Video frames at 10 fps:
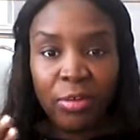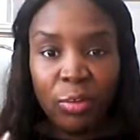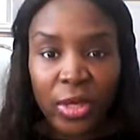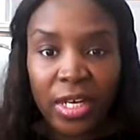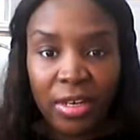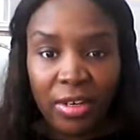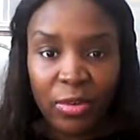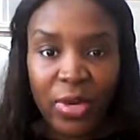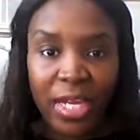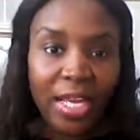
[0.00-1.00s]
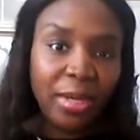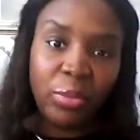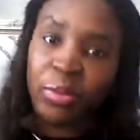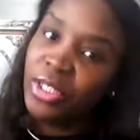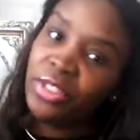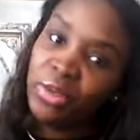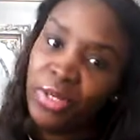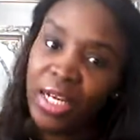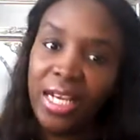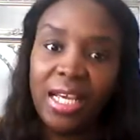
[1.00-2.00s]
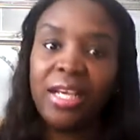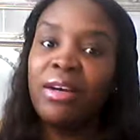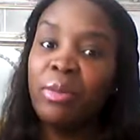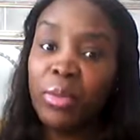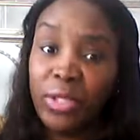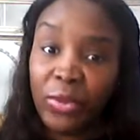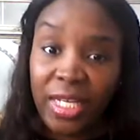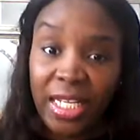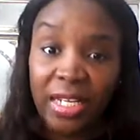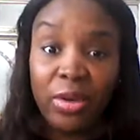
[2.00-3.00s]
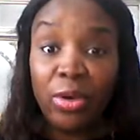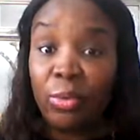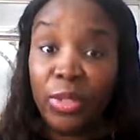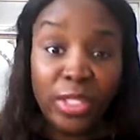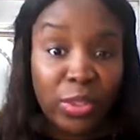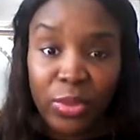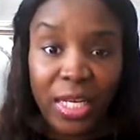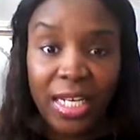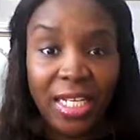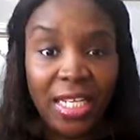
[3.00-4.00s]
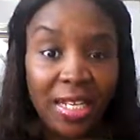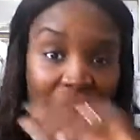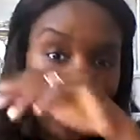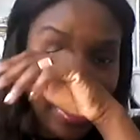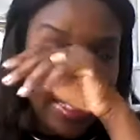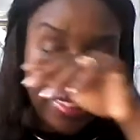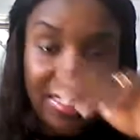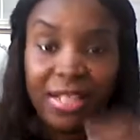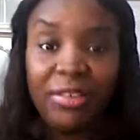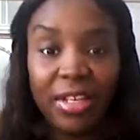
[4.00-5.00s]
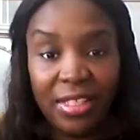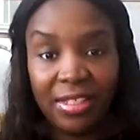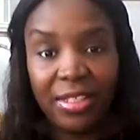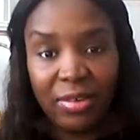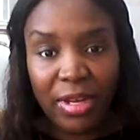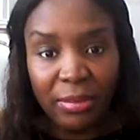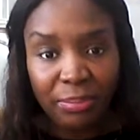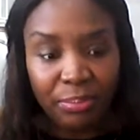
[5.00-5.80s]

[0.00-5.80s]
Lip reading: What do I like? What don't I like? What do I need? What don't I need? Etc. etc.